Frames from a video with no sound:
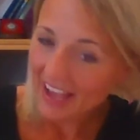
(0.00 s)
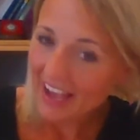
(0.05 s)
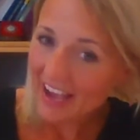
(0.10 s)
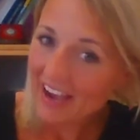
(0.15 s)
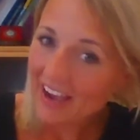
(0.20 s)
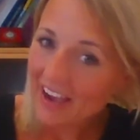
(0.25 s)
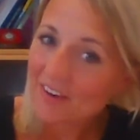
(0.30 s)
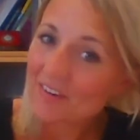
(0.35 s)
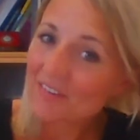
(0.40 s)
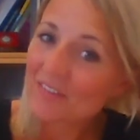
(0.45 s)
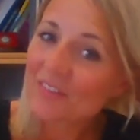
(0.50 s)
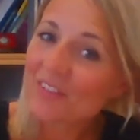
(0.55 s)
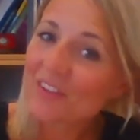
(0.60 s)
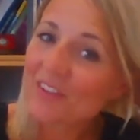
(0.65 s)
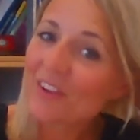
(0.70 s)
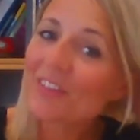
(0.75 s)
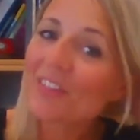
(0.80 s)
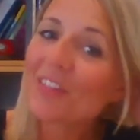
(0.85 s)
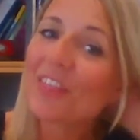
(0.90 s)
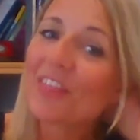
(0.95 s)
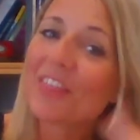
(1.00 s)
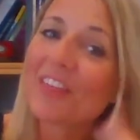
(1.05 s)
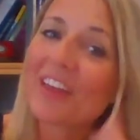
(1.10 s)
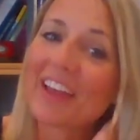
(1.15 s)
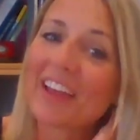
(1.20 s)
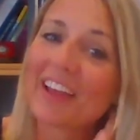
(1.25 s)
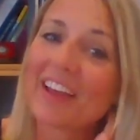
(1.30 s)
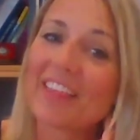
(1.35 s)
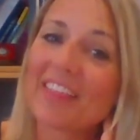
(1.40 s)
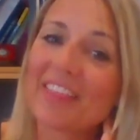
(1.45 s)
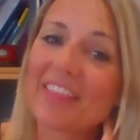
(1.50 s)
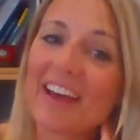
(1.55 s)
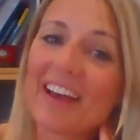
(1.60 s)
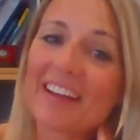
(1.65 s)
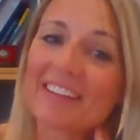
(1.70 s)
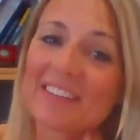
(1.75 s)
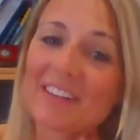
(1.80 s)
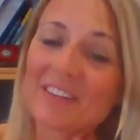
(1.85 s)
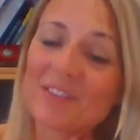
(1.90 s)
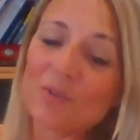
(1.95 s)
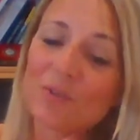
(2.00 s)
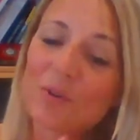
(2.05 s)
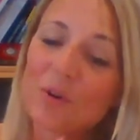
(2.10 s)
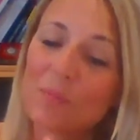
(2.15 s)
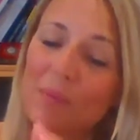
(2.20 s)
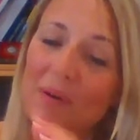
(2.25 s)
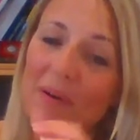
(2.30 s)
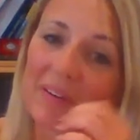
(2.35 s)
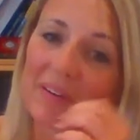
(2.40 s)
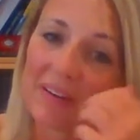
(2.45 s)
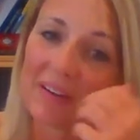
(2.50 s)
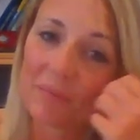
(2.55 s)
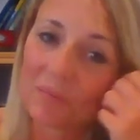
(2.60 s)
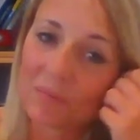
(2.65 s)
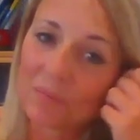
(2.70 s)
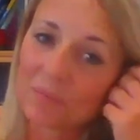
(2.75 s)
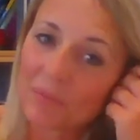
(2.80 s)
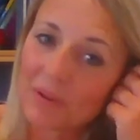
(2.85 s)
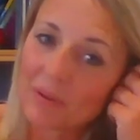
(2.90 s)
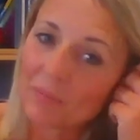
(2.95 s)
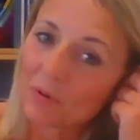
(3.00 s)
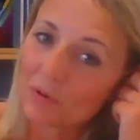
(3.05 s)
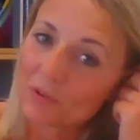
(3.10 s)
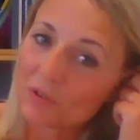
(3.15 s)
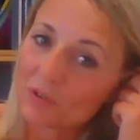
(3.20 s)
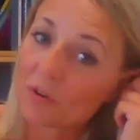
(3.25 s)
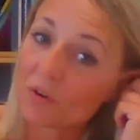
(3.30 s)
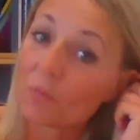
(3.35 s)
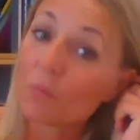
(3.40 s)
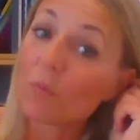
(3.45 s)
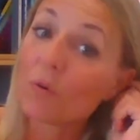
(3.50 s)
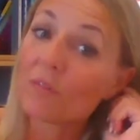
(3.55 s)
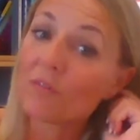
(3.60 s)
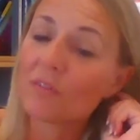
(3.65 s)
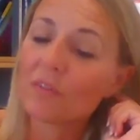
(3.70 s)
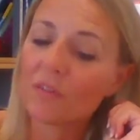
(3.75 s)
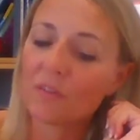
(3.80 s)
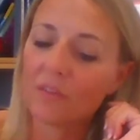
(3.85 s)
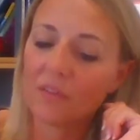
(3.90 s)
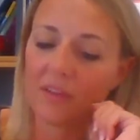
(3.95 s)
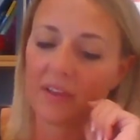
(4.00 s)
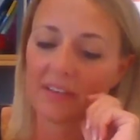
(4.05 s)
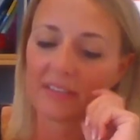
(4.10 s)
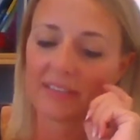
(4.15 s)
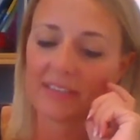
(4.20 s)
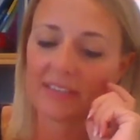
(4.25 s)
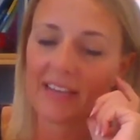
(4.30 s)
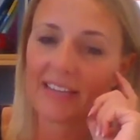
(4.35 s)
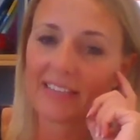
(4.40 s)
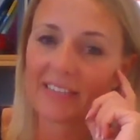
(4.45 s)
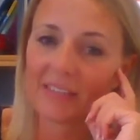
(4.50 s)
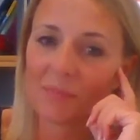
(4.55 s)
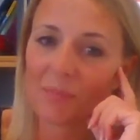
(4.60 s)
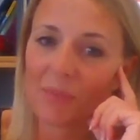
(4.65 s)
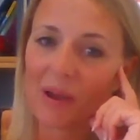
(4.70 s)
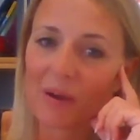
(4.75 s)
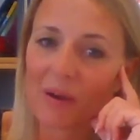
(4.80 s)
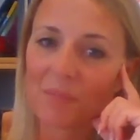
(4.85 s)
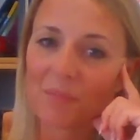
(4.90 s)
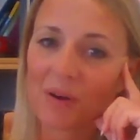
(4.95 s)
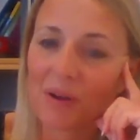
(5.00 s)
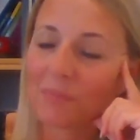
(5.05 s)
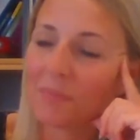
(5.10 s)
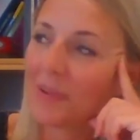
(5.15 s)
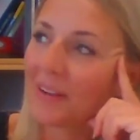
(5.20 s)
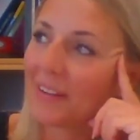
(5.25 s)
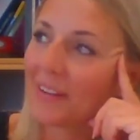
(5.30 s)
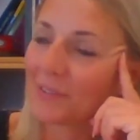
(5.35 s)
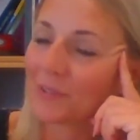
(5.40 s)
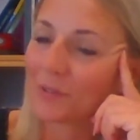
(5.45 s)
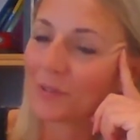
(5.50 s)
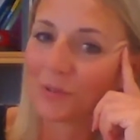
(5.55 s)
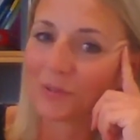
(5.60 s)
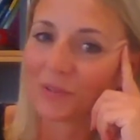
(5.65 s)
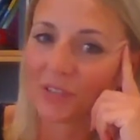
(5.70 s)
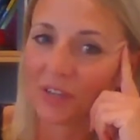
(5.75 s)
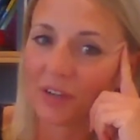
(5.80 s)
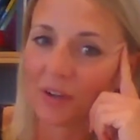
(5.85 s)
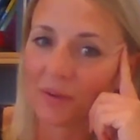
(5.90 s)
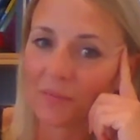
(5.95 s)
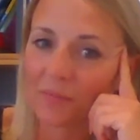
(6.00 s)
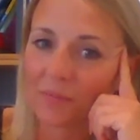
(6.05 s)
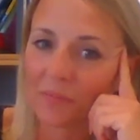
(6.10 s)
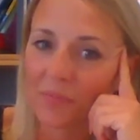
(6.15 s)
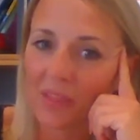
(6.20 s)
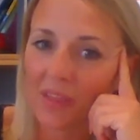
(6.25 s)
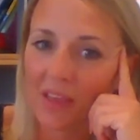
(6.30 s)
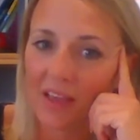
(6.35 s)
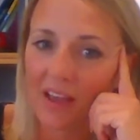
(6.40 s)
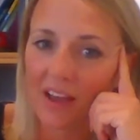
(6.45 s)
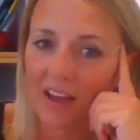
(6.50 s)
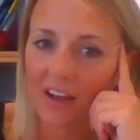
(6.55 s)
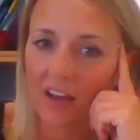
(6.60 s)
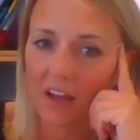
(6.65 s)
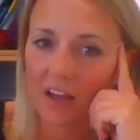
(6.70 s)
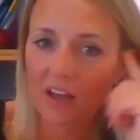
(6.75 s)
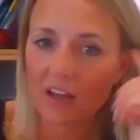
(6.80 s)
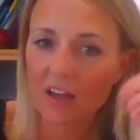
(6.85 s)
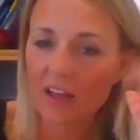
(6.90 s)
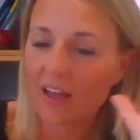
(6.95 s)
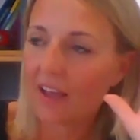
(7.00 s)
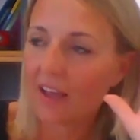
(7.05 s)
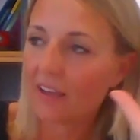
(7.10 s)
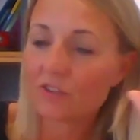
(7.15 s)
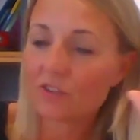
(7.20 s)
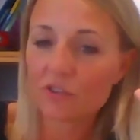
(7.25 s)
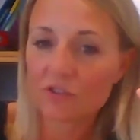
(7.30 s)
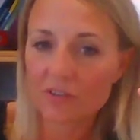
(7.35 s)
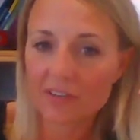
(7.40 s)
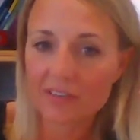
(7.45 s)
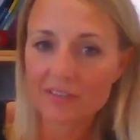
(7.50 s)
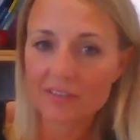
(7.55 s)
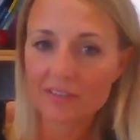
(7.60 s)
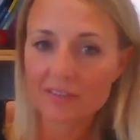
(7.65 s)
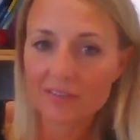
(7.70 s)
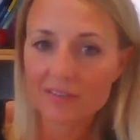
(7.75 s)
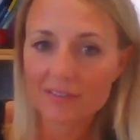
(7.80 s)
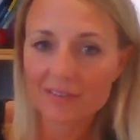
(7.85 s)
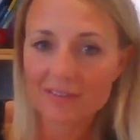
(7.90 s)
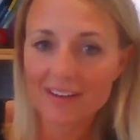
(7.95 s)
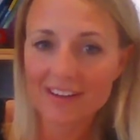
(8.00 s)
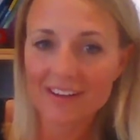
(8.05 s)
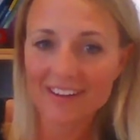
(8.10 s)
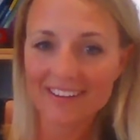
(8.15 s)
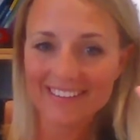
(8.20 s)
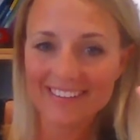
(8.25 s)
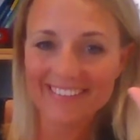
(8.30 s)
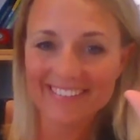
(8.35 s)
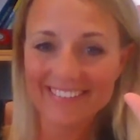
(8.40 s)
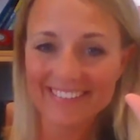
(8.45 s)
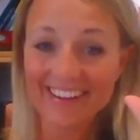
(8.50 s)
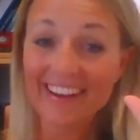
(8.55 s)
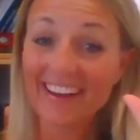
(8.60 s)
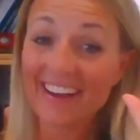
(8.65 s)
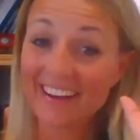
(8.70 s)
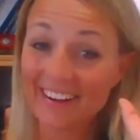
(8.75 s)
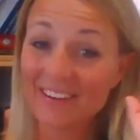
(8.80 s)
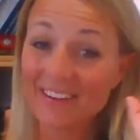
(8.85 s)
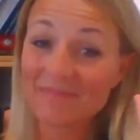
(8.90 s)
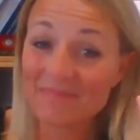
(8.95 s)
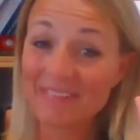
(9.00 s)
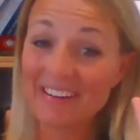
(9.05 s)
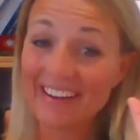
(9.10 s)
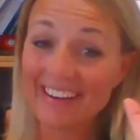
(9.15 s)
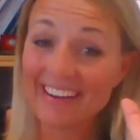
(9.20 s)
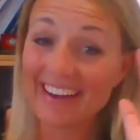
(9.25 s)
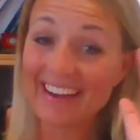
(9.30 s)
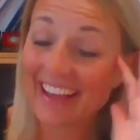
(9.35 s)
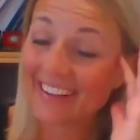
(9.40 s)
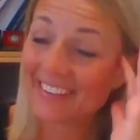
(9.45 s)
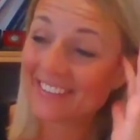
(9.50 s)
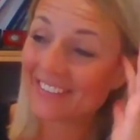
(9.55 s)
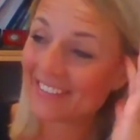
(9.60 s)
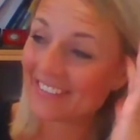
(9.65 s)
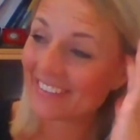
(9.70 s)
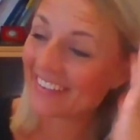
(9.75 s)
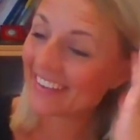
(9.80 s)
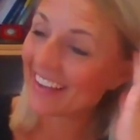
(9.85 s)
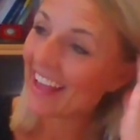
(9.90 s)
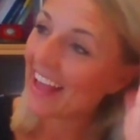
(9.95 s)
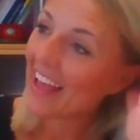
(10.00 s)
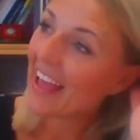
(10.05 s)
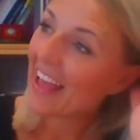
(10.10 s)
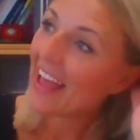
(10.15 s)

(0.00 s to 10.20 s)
The other thing that I talk about in Being More Toddler, one of the other things, is about my middle daughter and her hatred, I mean hatred,